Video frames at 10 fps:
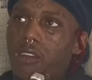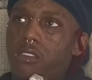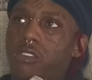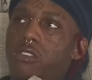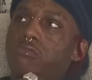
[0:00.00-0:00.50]

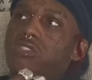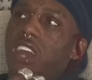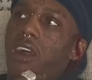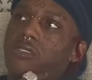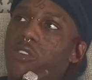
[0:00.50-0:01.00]
You know,
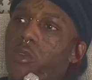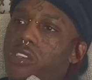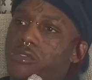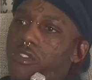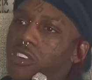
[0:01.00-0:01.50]
shout out to
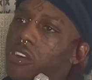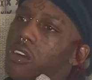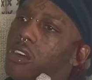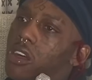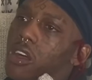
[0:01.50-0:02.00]
Rich for,
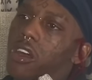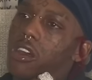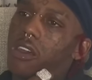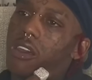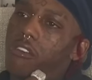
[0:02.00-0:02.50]

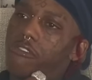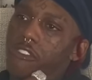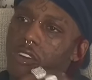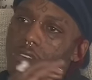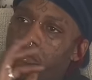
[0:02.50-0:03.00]

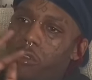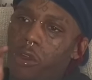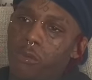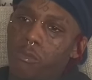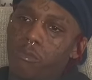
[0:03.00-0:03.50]
for, you
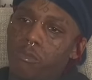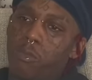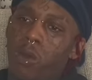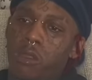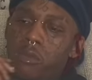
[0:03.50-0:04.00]
know,
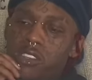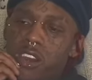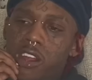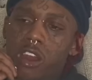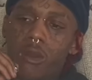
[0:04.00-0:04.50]
pointing me to
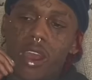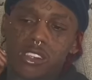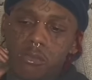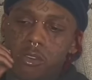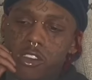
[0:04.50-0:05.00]
that
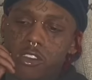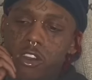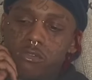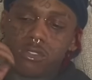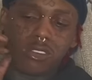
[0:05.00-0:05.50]
direction, but, you
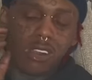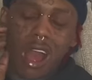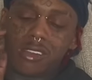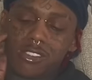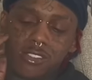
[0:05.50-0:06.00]
know,
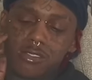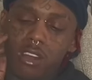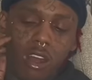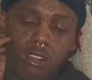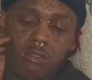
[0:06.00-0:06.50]
I just,
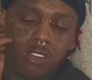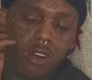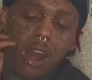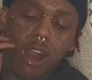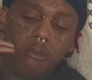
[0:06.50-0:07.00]
you
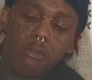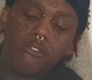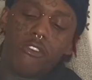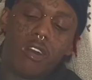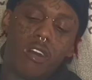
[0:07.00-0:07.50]
know,
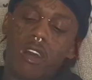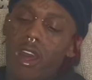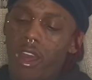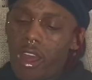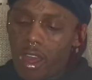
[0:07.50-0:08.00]
before I,
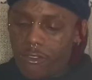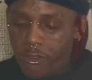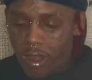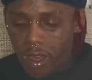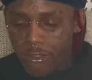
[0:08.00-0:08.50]
if
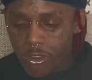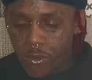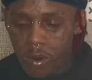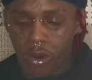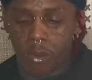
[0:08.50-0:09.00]
if you
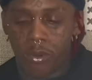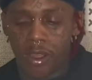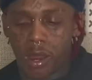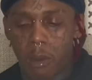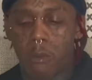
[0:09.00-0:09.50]
weren't gonna bring
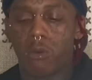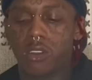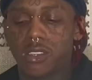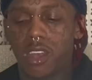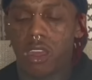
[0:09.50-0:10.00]
it up, I wanted
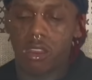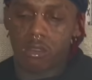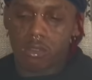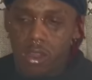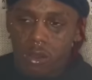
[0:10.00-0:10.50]
to say,
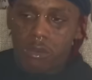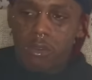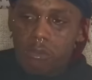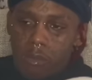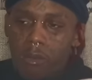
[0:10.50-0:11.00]
you know,
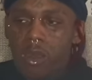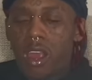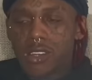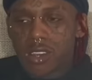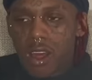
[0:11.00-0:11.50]
Mama
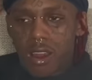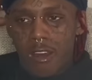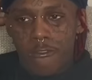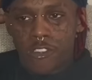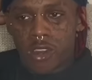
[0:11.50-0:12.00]
Kingston, I
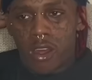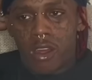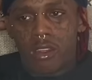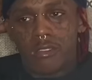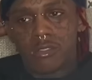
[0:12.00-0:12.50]
love you.
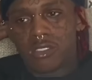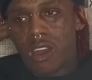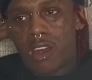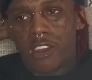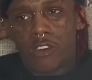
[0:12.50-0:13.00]
Sean,
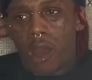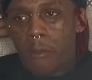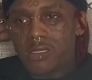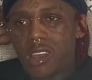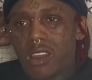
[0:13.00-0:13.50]
Sean, know how
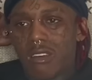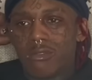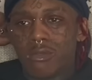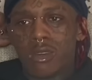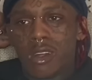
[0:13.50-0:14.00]
much I love
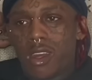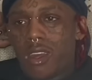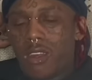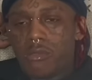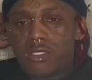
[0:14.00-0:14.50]
him. You know
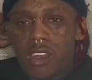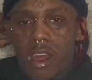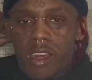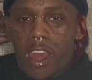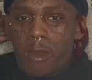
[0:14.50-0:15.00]
what I'm saying?
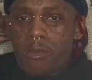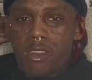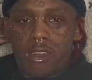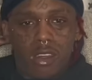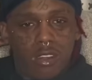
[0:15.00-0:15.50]
They gave
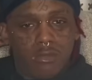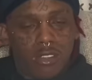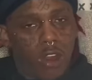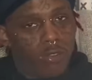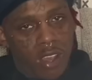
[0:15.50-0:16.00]
me
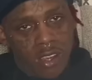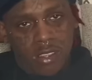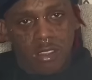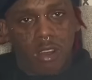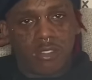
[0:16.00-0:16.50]
Kirk
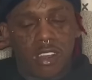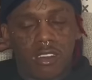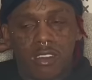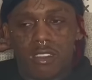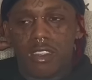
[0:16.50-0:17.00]
Kingston, you know what
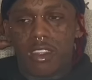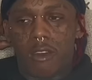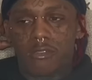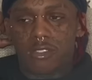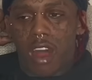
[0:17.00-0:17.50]
I'm saying? That
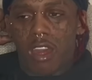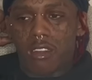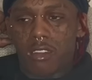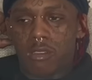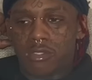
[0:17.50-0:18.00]
was like, you know
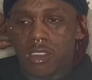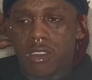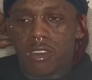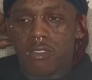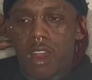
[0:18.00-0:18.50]
what I'm
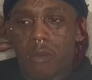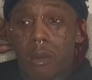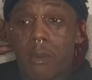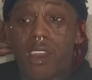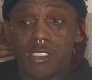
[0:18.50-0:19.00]
saying? Like my
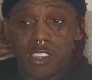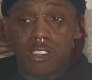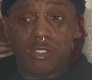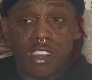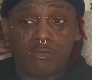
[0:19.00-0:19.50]
manager,
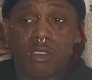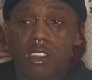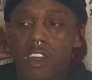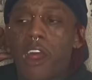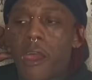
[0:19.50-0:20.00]
his, his
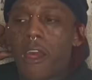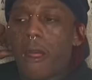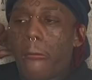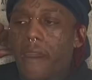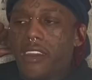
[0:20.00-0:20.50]
brother.
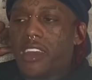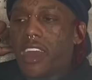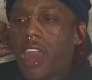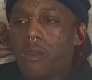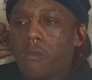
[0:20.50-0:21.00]
And they
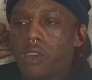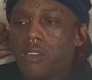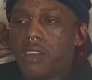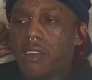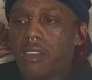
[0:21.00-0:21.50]
gave me,
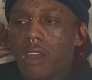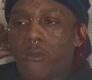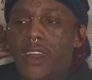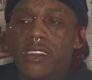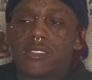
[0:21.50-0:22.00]
they like
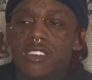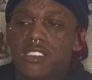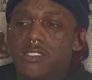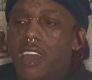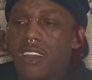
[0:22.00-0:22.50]
right now to
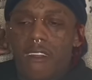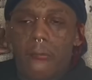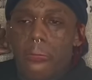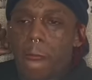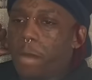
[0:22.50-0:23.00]
this day,
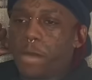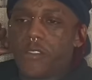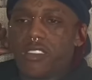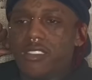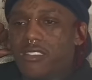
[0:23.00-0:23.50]

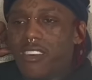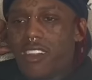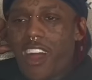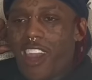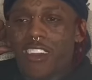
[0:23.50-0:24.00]

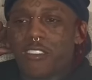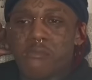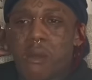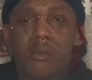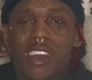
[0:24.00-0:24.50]
like
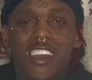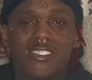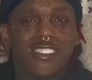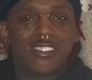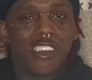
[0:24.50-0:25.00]
Mama
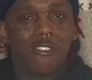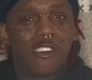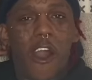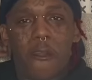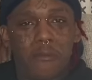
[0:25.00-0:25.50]
Kingston still
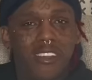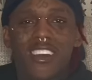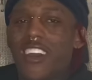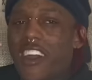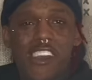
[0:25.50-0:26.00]
call me,
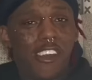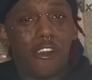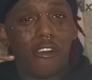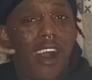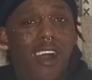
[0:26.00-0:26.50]

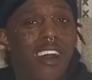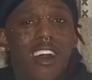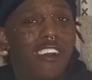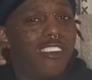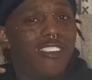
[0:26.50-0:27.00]
yo, I,
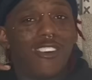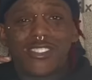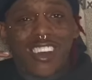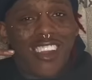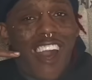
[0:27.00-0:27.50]
yo
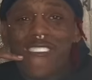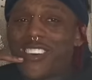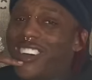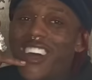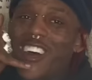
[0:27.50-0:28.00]
son, I have
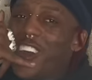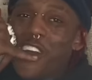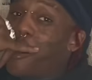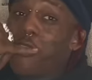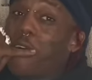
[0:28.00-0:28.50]
a,
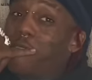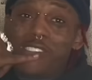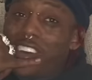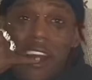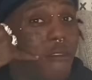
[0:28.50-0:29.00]
you
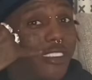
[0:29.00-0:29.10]
know, I have a